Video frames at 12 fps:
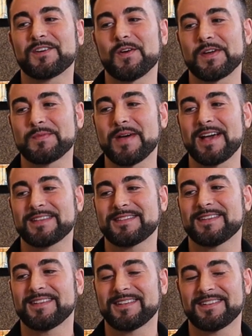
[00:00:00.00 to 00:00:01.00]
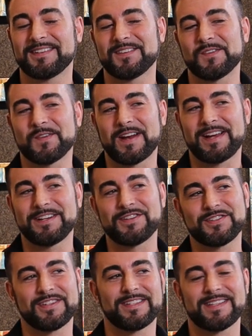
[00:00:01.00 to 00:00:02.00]
going back to what I
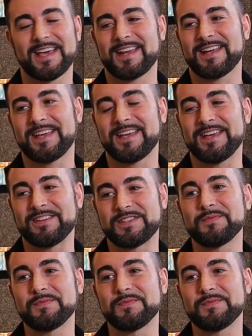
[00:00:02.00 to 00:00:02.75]
initially said,